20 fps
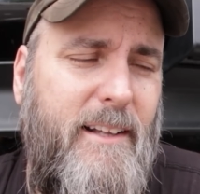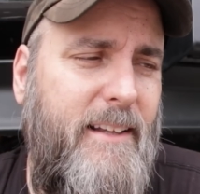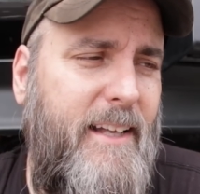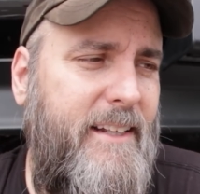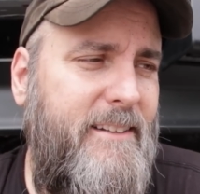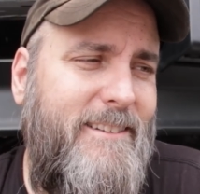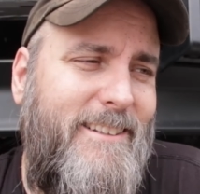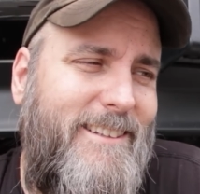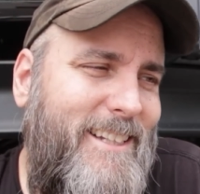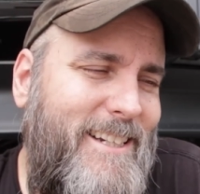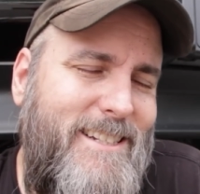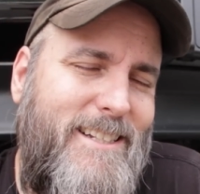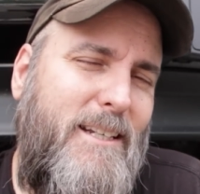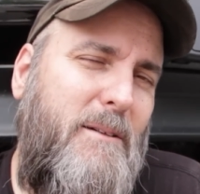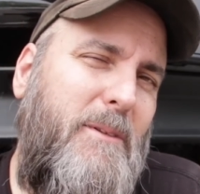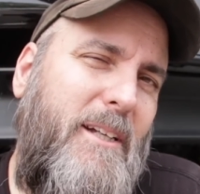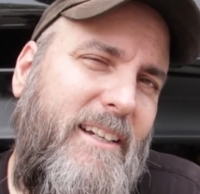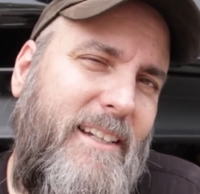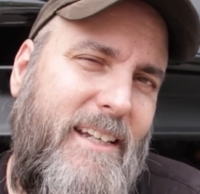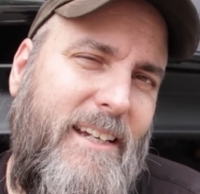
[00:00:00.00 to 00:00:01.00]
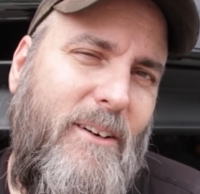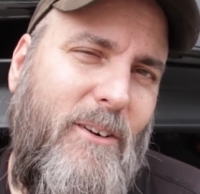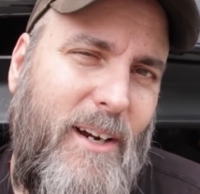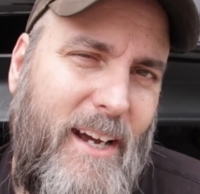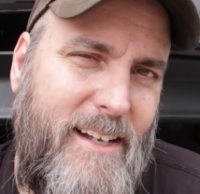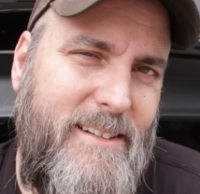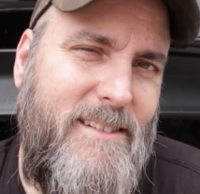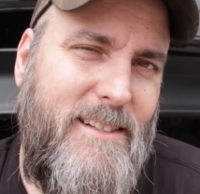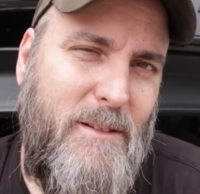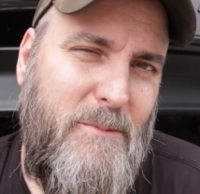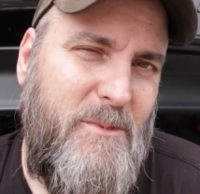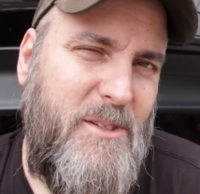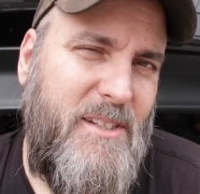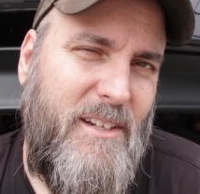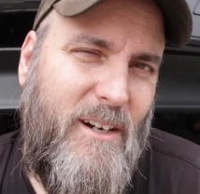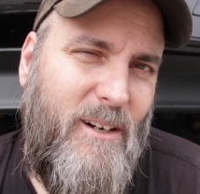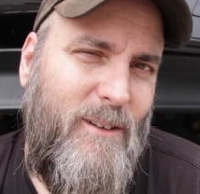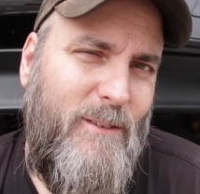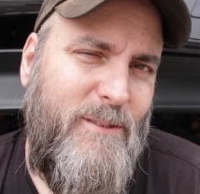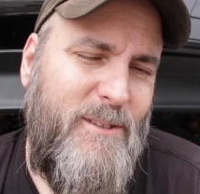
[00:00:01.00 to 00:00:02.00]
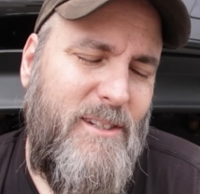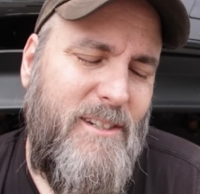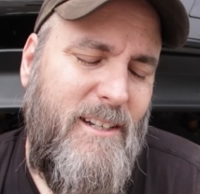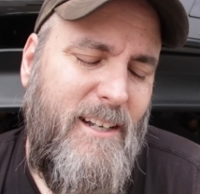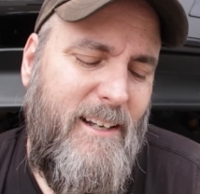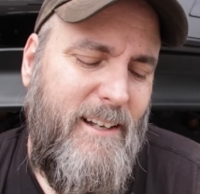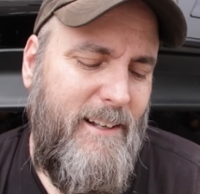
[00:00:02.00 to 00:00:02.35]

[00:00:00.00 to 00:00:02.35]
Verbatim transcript: And they seem like gearheads themselves.